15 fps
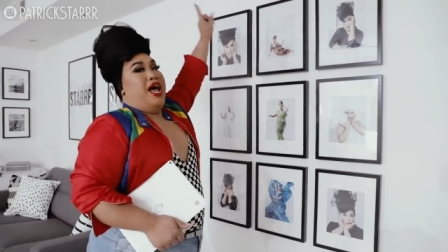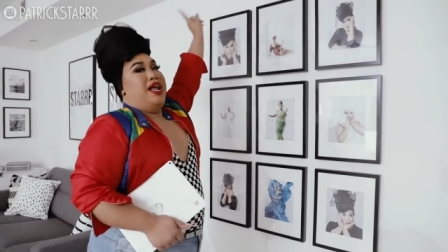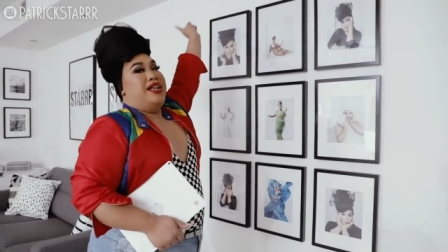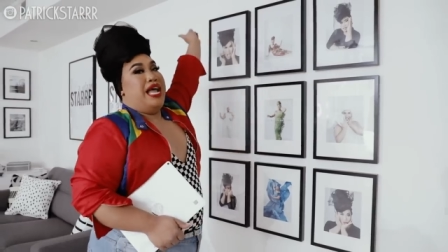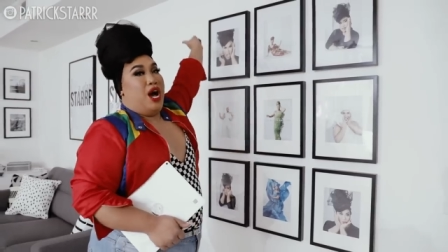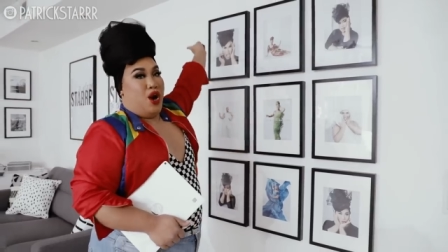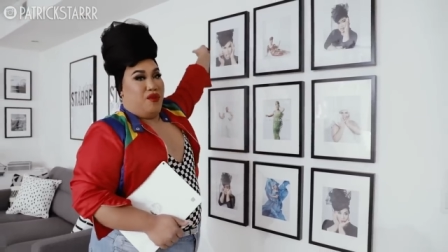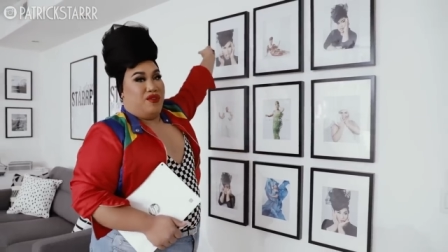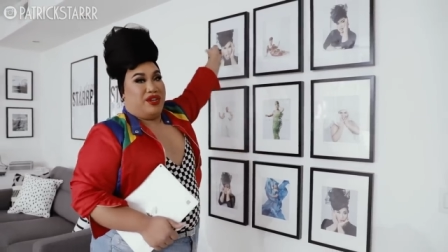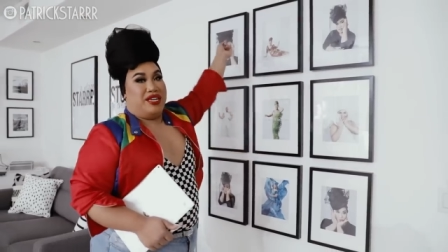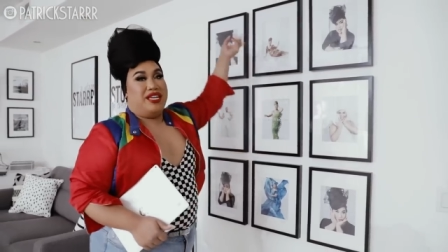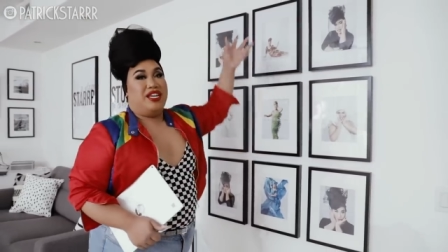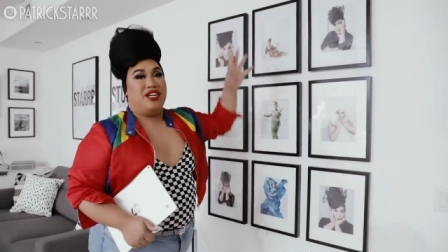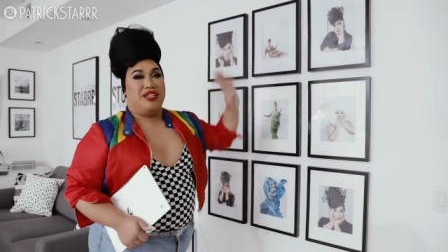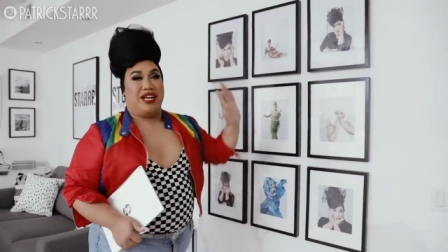Now over
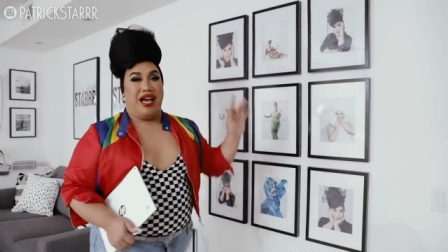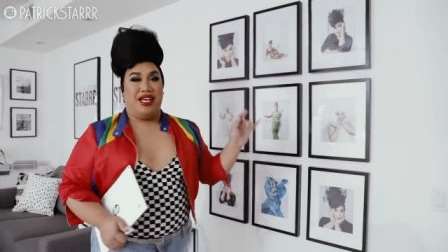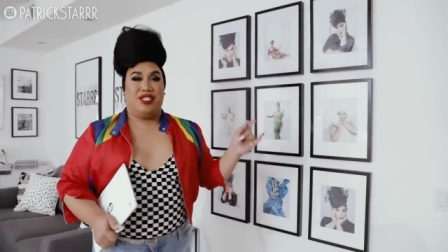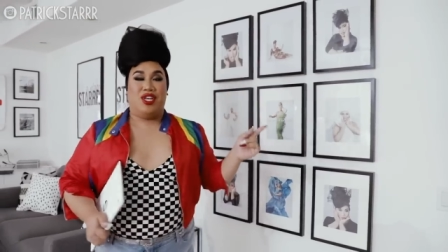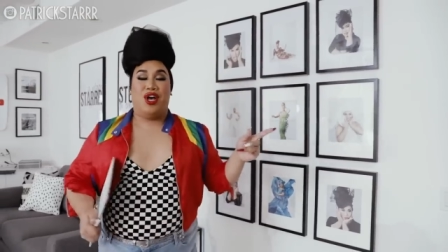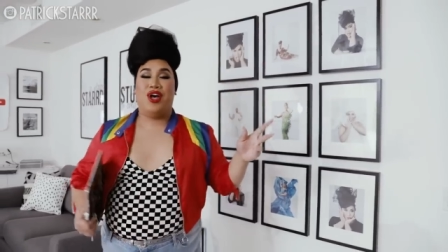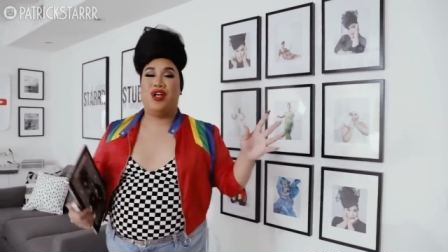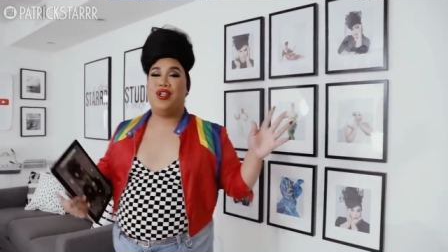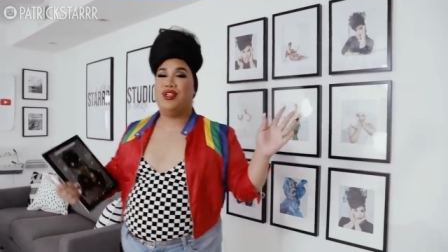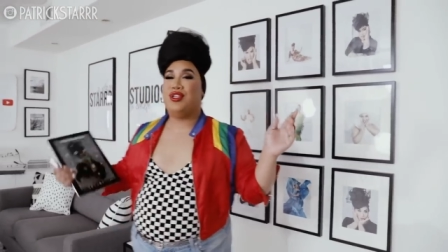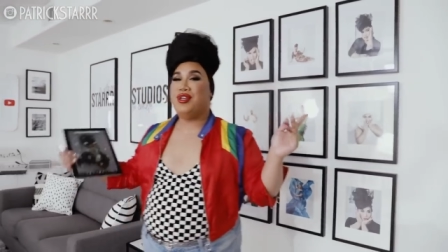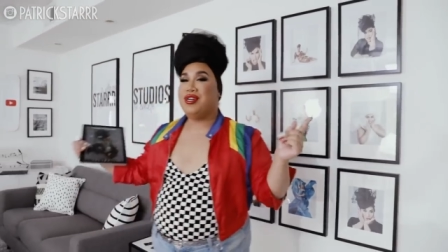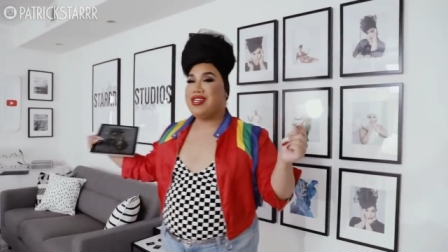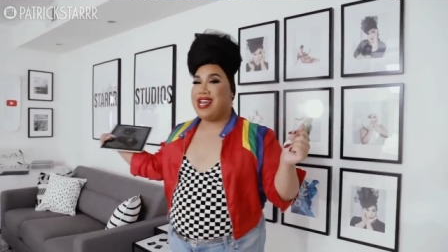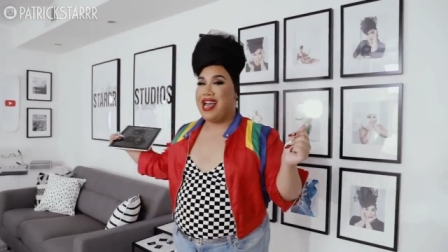here, guys,
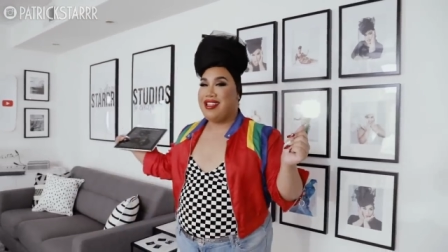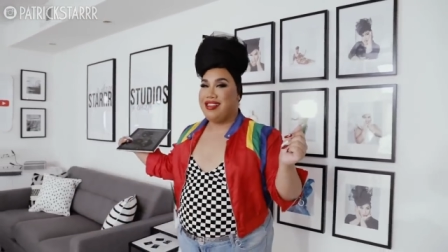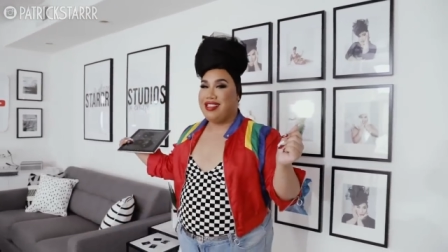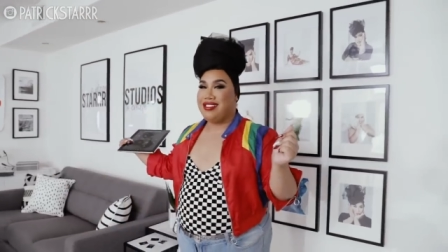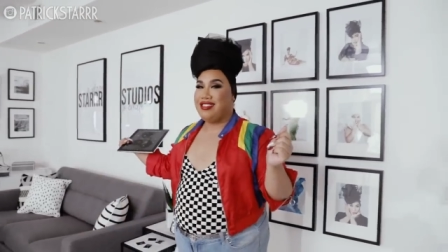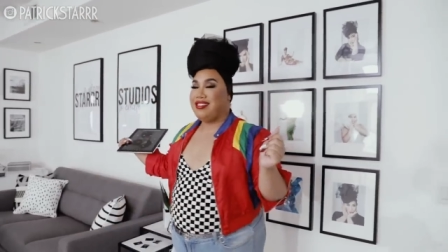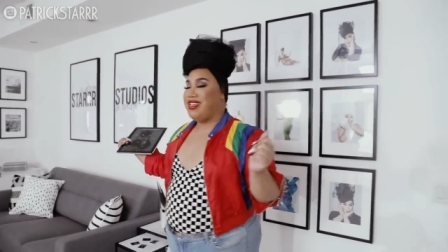look at this